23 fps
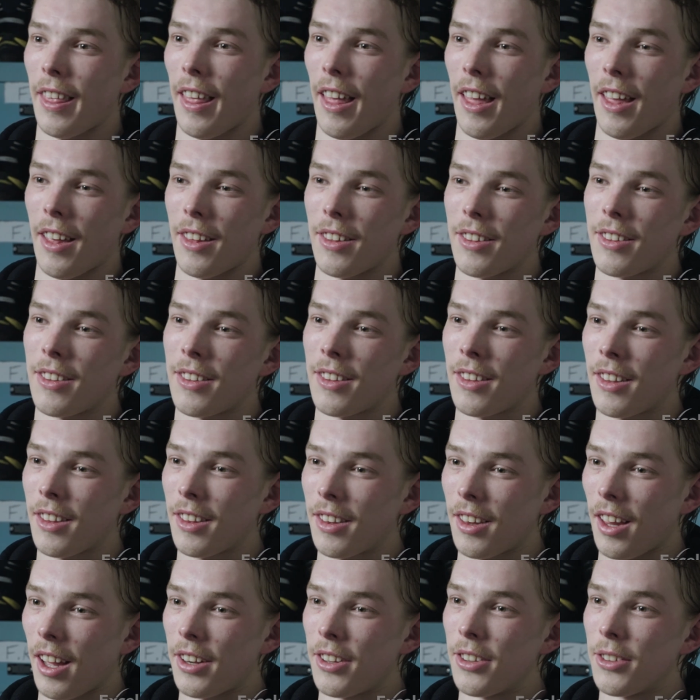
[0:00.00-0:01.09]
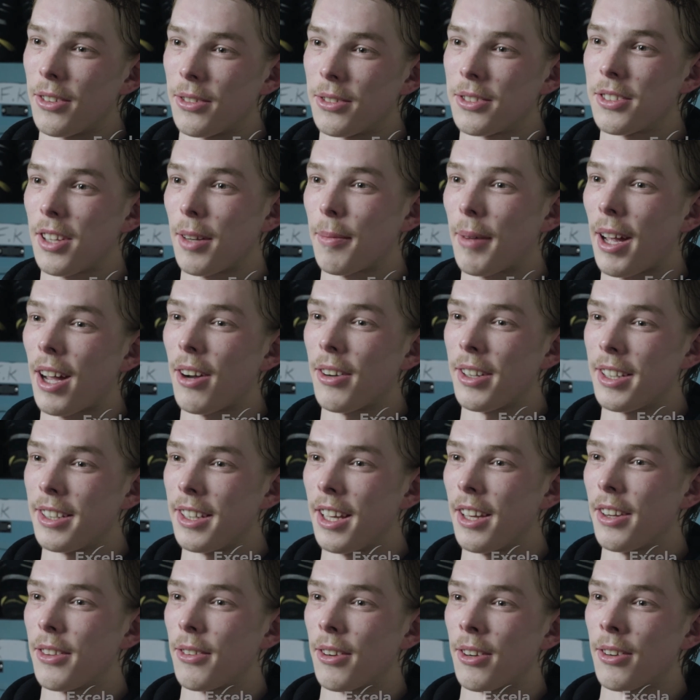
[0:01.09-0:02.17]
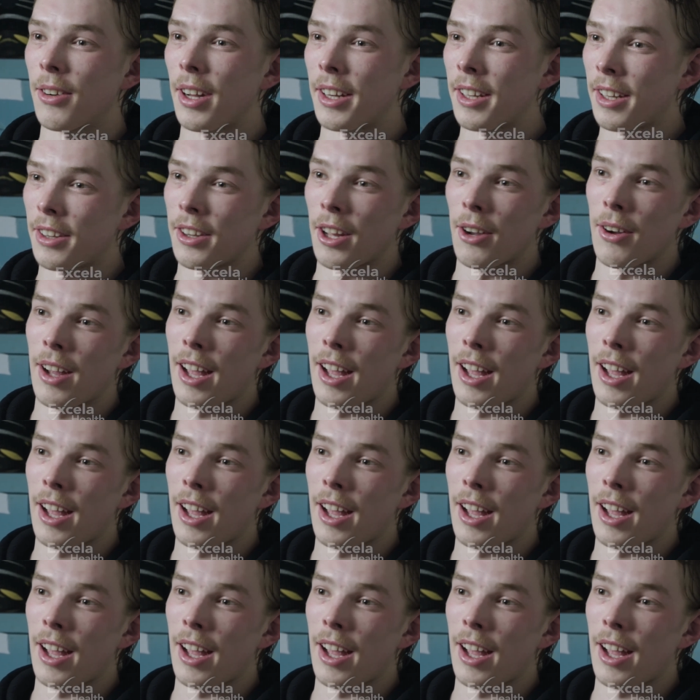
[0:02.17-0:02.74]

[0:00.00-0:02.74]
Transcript: and I knew somehow he'd get through. I didn't know